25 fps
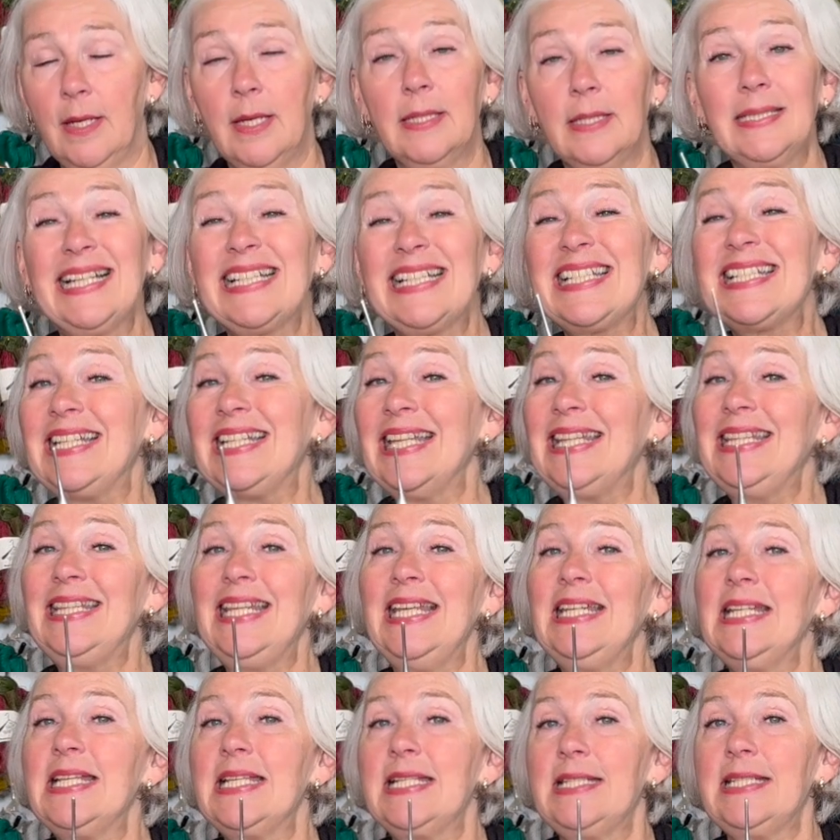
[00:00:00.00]
That's the
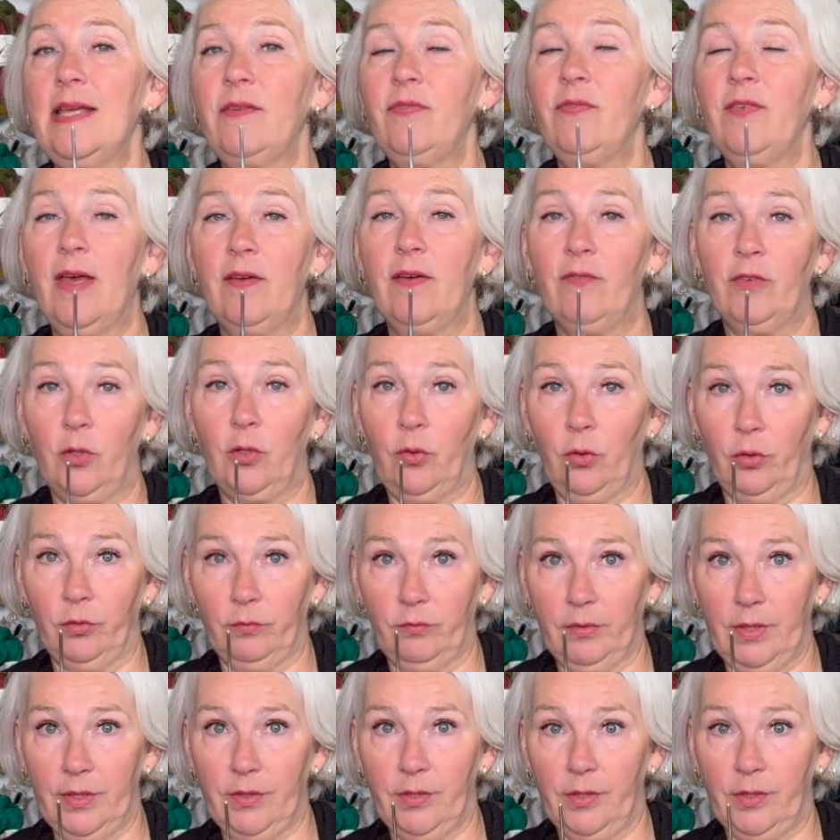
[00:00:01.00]
thinnest they've ever gone
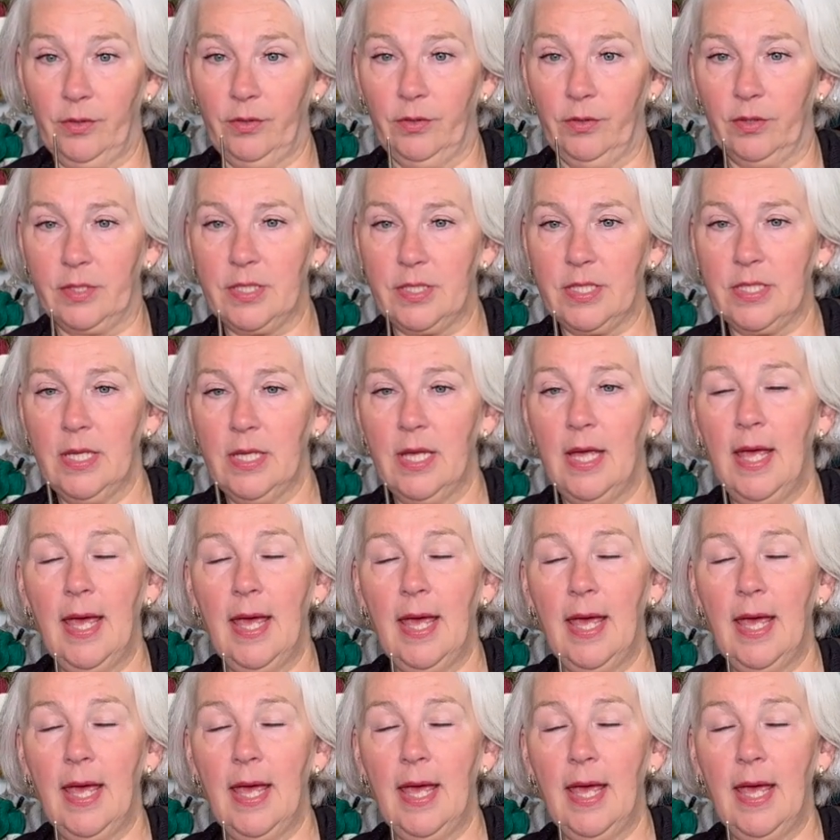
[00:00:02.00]
with their hooks.